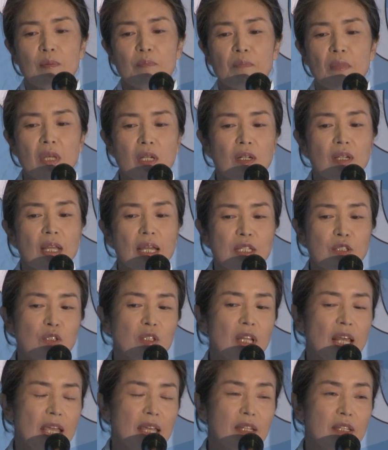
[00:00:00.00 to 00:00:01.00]
middle-aged
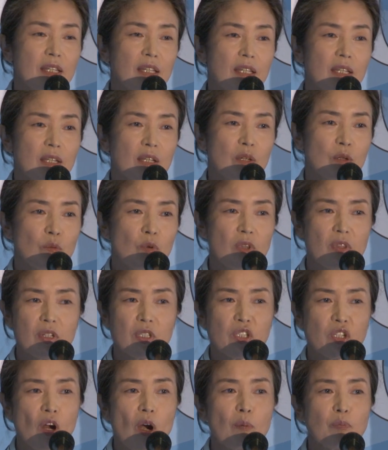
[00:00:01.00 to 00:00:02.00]
lady with a
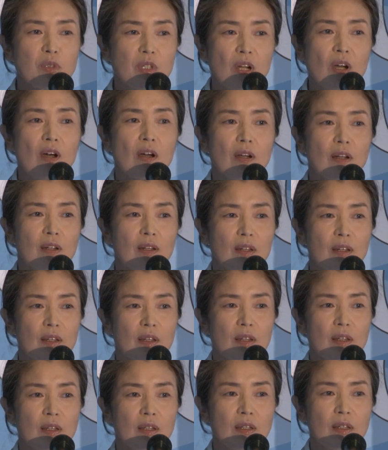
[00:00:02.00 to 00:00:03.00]
sharp tongue,
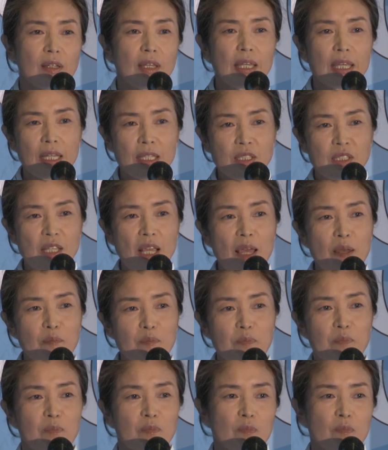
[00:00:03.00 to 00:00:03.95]
except